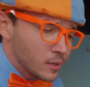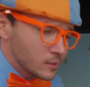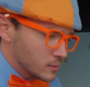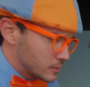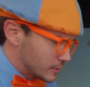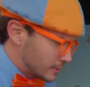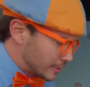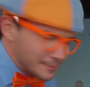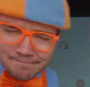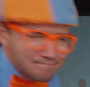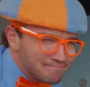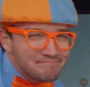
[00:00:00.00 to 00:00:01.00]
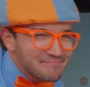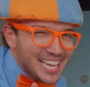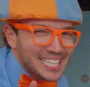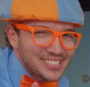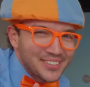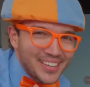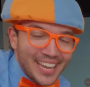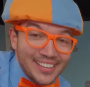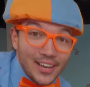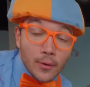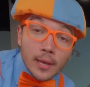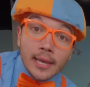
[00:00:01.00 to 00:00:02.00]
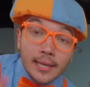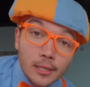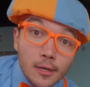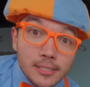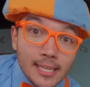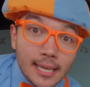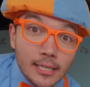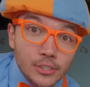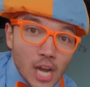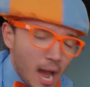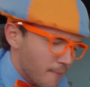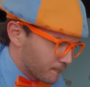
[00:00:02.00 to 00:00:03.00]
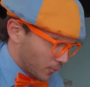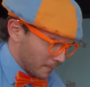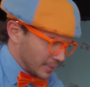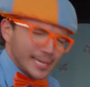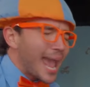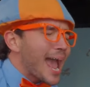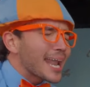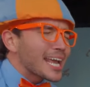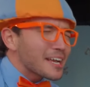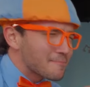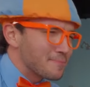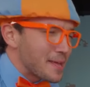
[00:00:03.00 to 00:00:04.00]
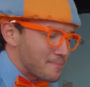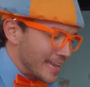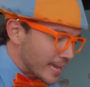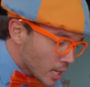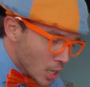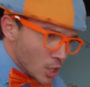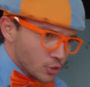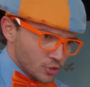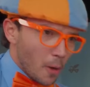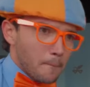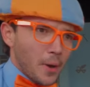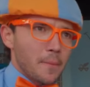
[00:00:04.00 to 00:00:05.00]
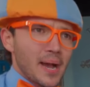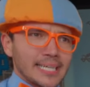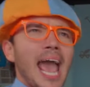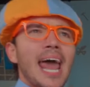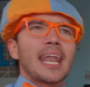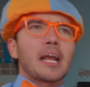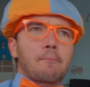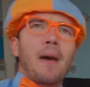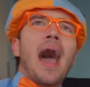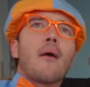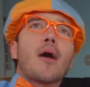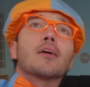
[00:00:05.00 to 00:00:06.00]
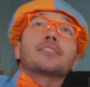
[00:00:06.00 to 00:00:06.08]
Aw, that's okay though. Looks like a job for Mechanic Blippi. Super Mechanic Powers